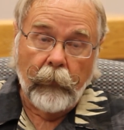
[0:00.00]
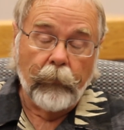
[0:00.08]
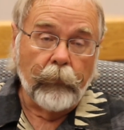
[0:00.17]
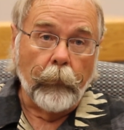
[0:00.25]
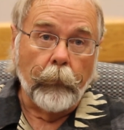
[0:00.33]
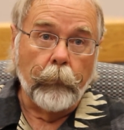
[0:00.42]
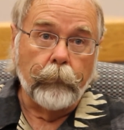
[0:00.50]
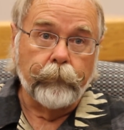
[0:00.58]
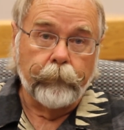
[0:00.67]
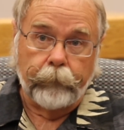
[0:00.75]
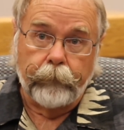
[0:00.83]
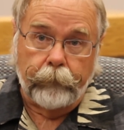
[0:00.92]
So
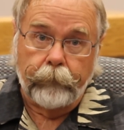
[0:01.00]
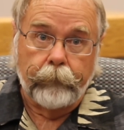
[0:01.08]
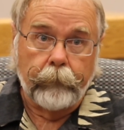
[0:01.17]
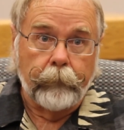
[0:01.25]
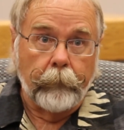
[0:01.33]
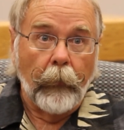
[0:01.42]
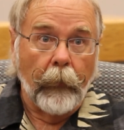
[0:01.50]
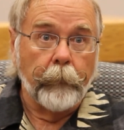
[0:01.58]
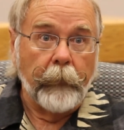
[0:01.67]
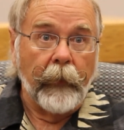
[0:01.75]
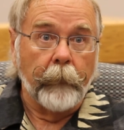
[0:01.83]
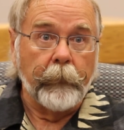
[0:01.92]

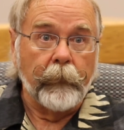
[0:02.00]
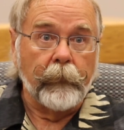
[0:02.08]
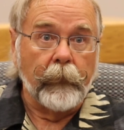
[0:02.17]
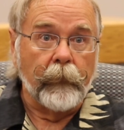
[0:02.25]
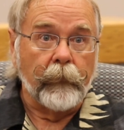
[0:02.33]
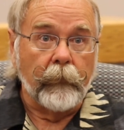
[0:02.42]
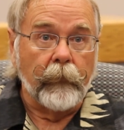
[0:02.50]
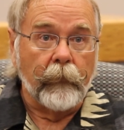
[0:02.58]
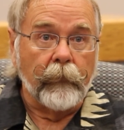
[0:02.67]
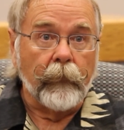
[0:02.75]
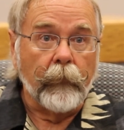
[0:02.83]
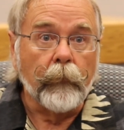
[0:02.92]
RPAP
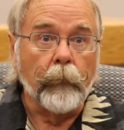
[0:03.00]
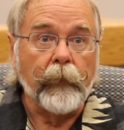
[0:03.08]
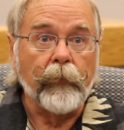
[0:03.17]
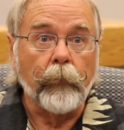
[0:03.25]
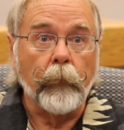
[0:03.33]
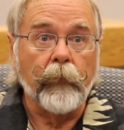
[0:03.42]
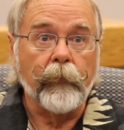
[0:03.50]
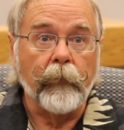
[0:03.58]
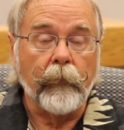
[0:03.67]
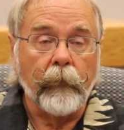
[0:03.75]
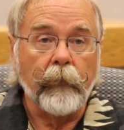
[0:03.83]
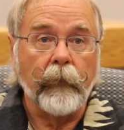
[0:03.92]
is a good resource
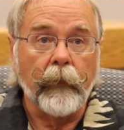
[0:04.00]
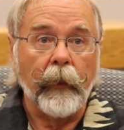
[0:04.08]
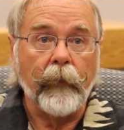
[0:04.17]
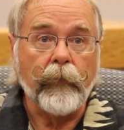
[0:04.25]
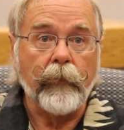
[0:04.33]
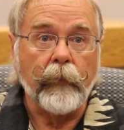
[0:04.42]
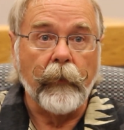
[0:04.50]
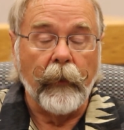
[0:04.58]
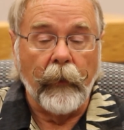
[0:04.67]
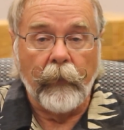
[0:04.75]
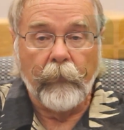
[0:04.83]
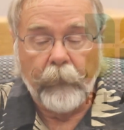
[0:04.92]
and a good connection
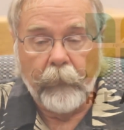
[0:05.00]
and a